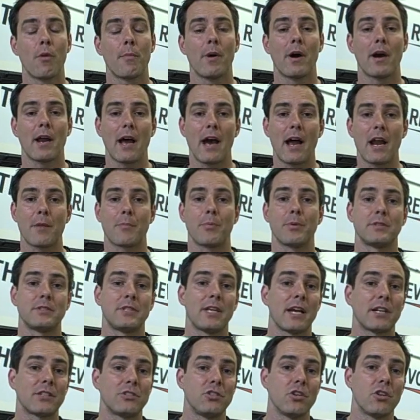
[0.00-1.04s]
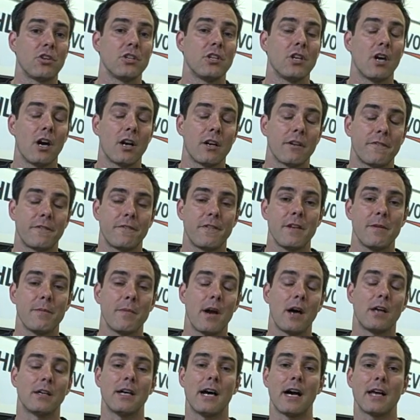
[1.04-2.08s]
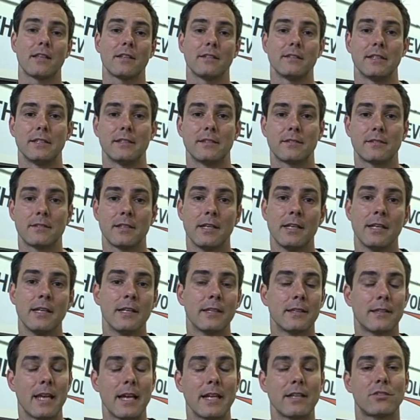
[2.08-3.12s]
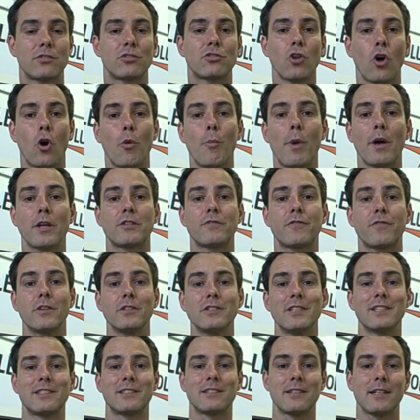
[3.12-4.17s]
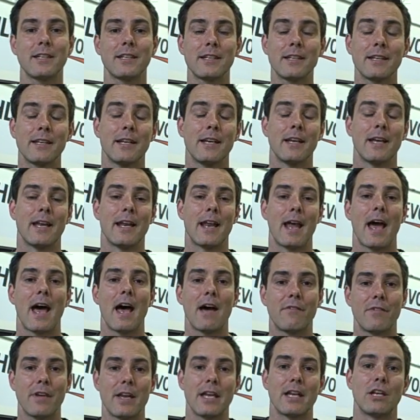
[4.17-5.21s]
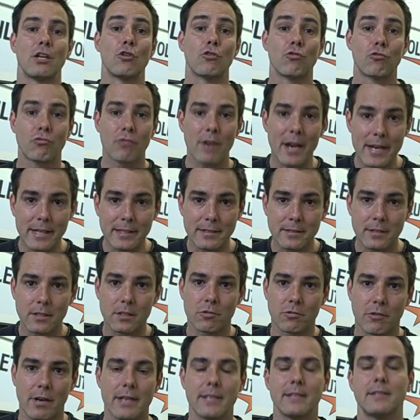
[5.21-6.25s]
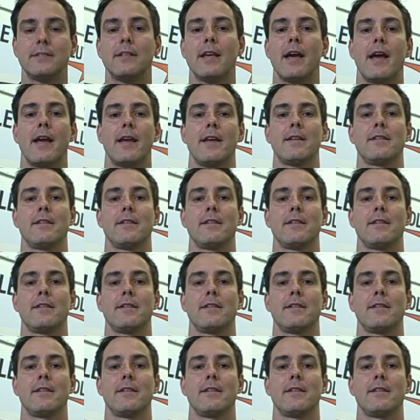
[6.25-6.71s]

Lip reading: about how to protect your young female athletes. Thanks so much for listening, and have a great, great day.